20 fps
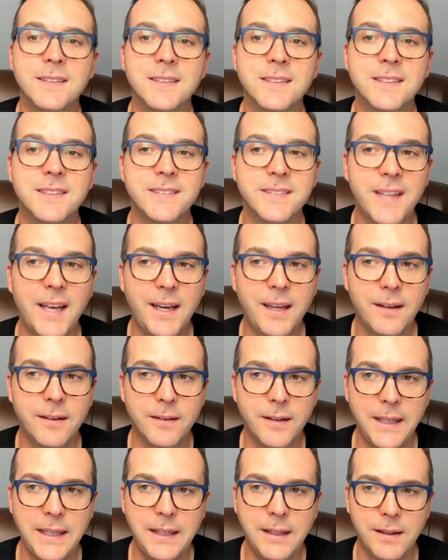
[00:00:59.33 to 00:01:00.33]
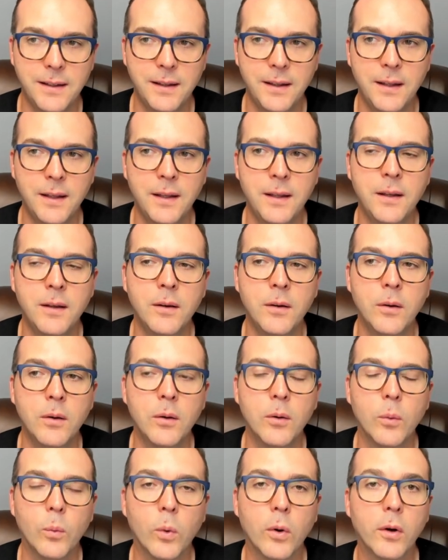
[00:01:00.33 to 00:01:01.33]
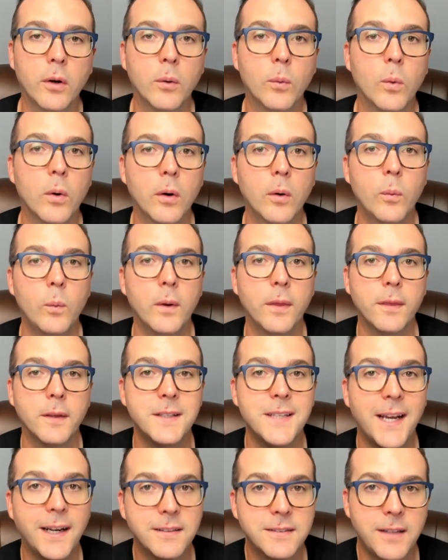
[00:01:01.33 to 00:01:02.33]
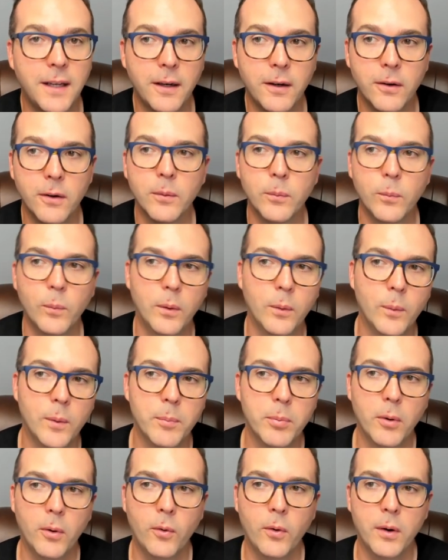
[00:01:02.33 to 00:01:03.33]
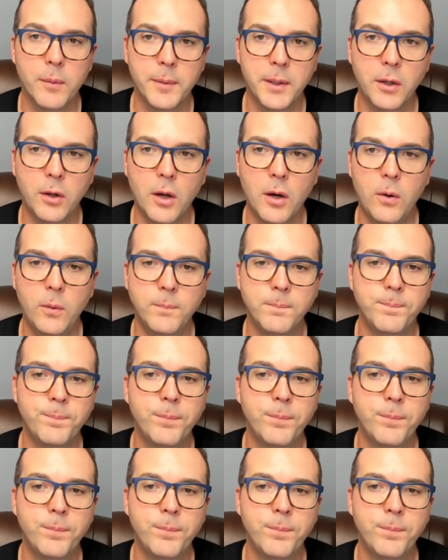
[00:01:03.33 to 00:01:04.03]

Secondly, we're going to work with a text editor when we program in Go.